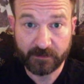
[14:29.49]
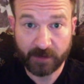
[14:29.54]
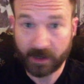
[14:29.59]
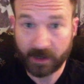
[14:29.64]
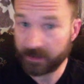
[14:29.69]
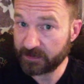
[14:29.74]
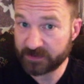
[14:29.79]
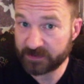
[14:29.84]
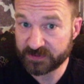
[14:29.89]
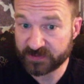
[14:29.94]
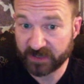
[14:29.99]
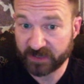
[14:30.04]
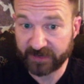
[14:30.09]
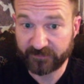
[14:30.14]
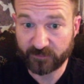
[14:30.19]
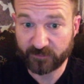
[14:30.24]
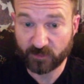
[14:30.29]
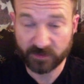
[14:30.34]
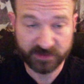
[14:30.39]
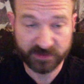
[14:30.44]
I didn't try
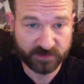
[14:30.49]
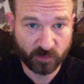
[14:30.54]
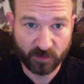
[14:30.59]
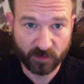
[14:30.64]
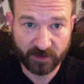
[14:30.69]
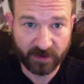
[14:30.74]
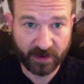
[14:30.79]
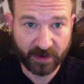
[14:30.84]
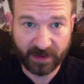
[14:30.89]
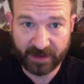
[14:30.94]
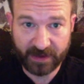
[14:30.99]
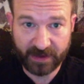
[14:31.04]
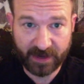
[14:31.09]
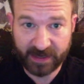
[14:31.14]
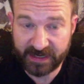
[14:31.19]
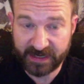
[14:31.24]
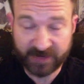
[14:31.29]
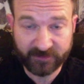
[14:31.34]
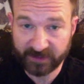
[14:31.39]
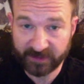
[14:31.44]
Force Ward. I
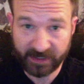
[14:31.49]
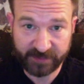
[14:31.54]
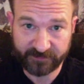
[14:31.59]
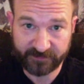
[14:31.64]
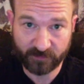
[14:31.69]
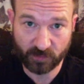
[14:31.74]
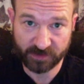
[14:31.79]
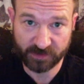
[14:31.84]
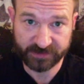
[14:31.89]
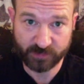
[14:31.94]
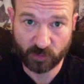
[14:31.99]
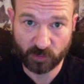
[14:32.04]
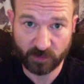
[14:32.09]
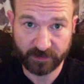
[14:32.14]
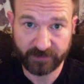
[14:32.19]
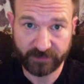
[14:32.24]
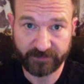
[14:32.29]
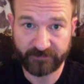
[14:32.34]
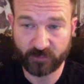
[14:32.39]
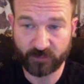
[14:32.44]
never liked Force
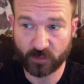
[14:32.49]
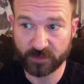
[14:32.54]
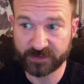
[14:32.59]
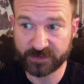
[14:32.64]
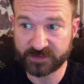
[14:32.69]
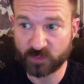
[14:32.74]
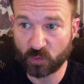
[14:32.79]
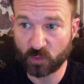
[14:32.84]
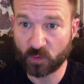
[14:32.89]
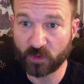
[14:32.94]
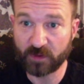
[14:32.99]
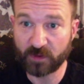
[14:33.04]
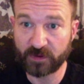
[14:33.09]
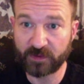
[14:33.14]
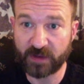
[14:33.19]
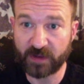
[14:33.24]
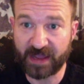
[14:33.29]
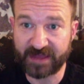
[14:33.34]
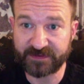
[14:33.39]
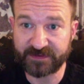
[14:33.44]
Ward. Force
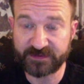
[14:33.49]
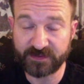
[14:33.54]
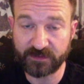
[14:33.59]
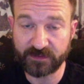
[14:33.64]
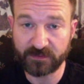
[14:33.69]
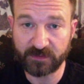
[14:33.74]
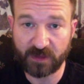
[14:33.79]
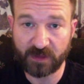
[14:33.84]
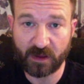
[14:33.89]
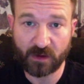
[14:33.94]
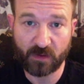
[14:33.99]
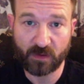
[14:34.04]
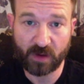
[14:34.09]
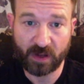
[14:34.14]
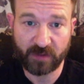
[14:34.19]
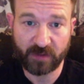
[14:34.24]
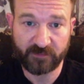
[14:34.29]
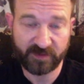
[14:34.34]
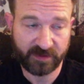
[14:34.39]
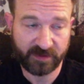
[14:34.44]
Ward had too low
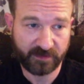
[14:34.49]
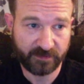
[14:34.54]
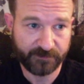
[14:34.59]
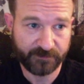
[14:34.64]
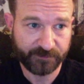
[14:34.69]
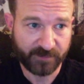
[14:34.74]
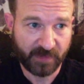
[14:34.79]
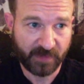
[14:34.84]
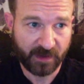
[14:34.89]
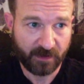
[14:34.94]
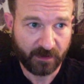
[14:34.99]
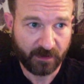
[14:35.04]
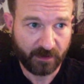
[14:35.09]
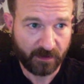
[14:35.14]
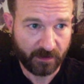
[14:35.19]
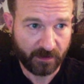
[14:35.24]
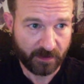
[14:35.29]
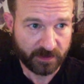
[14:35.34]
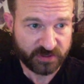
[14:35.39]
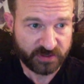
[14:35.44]
of a
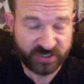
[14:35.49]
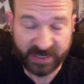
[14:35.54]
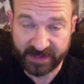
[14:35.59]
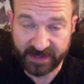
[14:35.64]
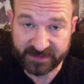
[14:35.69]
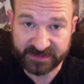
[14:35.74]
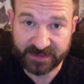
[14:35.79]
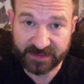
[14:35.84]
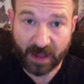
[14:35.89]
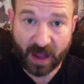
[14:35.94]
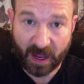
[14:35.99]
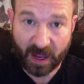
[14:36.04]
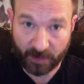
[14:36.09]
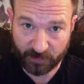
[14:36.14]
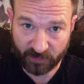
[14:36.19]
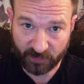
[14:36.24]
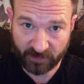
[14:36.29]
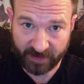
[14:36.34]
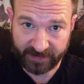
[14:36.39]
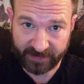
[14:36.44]
chance to
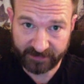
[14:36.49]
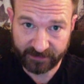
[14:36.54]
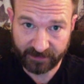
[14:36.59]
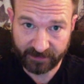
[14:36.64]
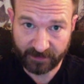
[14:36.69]
operate.